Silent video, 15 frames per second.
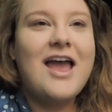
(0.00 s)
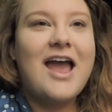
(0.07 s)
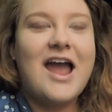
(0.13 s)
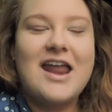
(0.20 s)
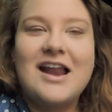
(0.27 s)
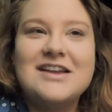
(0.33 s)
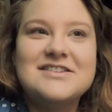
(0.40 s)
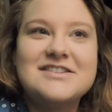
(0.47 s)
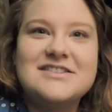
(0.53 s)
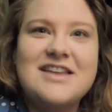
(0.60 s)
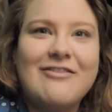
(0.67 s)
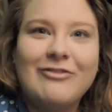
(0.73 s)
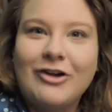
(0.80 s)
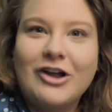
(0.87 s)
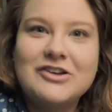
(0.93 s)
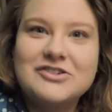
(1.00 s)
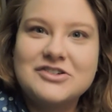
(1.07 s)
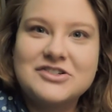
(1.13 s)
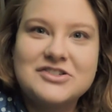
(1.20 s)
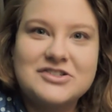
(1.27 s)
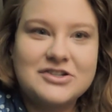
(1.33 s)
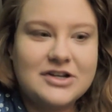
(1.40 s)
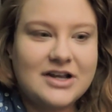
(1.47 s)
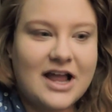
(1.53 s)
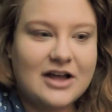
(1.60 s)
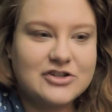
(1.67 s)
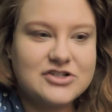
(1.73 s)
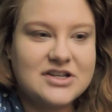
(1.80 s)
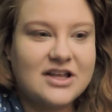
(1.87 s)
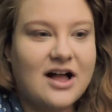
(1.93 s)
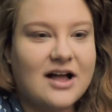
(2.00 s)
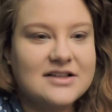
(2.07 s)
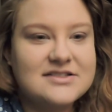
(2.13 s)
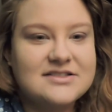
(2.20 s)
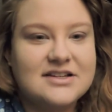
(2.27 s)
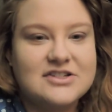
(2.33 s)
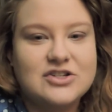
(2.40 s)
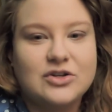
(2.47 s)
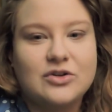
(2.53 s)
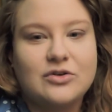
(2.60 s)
And I just never understood how she got such